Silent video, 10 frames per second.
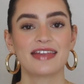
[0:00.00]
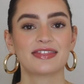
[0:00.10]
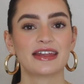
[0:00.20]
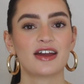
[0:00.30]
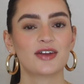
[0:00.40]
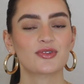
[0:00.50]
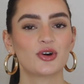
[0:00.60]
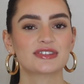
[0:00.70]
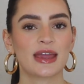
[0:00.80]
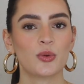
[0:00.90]
Then I've
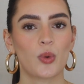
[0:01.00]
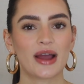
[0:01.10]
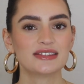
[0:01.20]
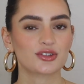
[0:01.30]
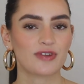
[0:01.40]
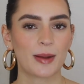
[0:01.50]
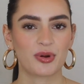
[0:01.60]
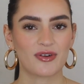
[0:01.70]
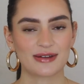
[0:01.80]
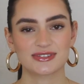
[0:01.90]
got a white
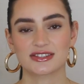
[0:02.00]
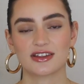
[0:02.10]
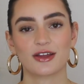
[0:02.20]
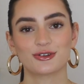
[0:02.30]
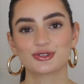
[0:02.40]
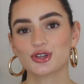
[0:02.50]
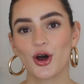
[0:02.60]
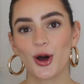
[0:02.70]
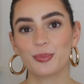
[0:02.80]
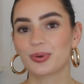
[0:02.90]
wraparound style
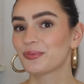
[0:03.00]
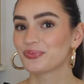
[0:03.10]
top,